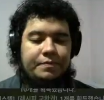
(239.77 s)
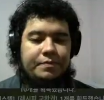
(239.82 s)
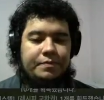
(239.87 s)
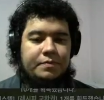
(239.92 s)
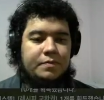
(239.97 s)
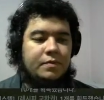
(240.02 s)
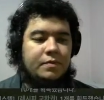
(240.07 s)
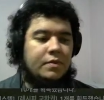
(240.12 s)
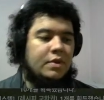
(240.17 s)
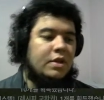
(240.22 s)

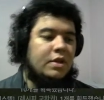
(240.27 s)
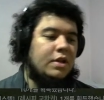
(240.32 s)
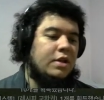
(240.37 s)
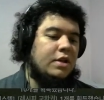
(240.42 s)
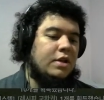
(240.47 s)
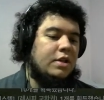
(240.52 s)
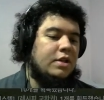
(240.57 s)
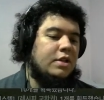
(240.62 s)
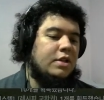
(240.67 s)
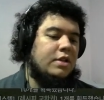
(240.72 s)

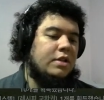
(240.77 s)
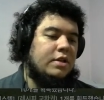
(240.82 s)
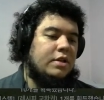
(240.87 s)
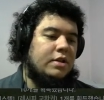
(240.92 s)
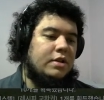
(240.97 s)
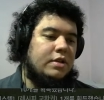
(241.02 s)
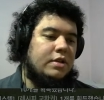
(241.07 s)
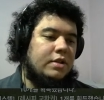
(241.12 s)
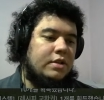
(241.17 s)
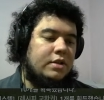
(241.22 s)

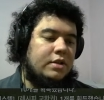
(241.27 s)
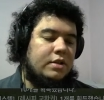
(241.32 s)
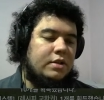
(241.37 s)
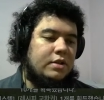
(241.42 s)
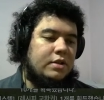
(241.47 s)
No one is speaking in this clip.